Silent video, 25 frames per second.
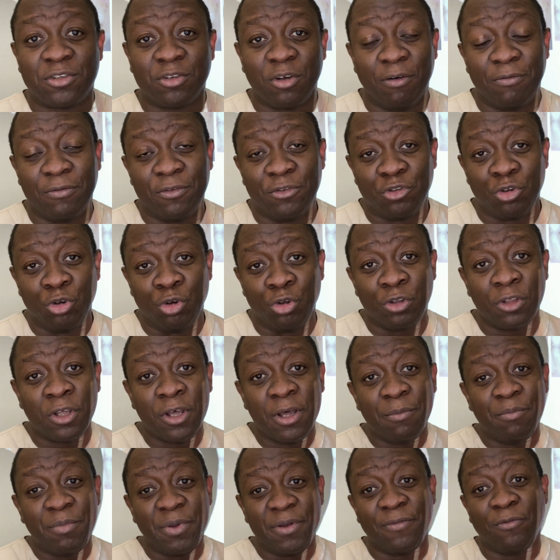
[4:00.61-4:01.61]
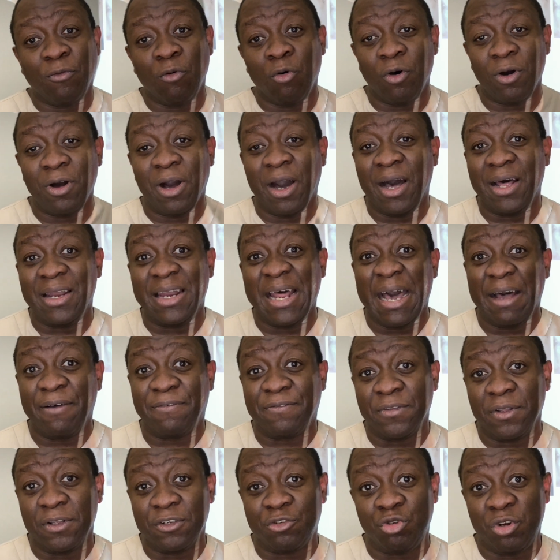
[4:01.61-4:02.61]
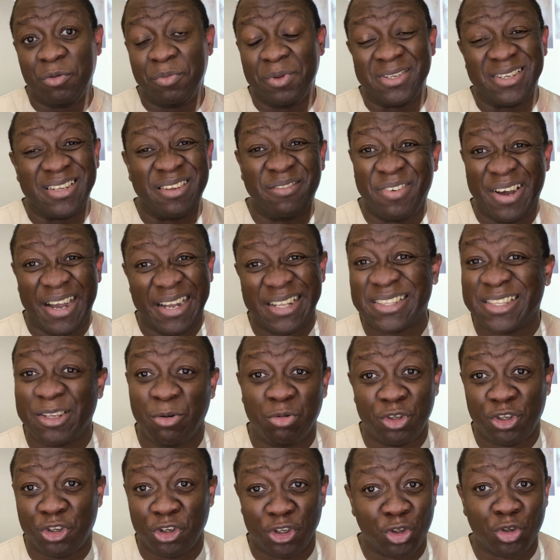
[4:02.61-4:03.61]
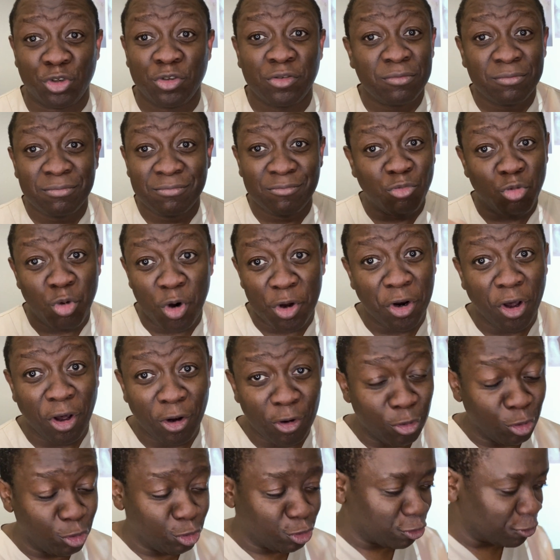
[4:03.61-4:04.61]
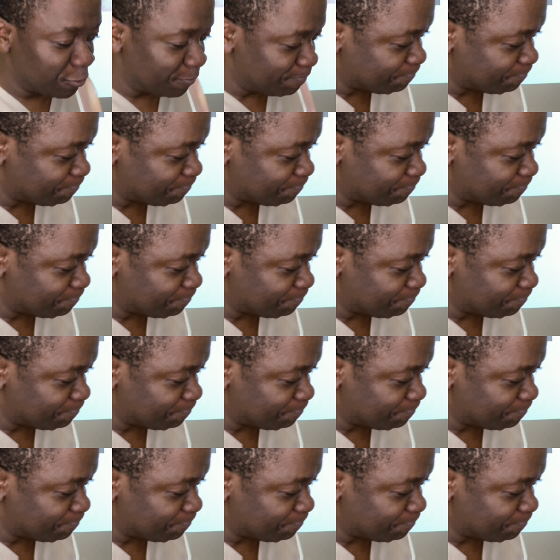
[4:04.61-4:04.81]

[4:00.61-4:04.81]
of the tooth before and after treatment. In fact, they were not loose.